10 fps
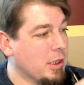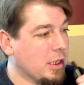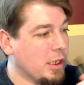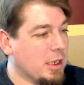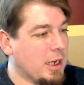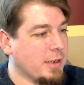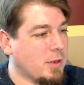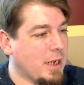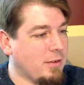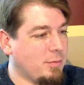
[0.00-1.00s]
I
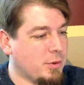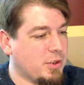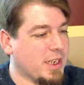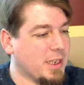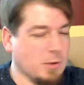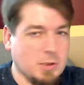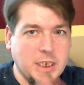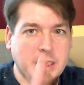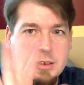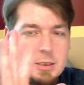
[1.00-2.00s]
don't have
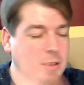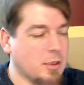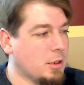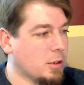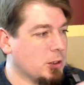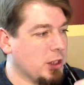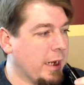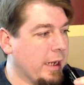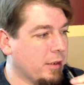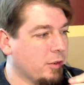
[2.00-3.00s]
particularly large
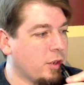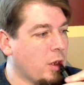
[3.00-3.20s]
hands.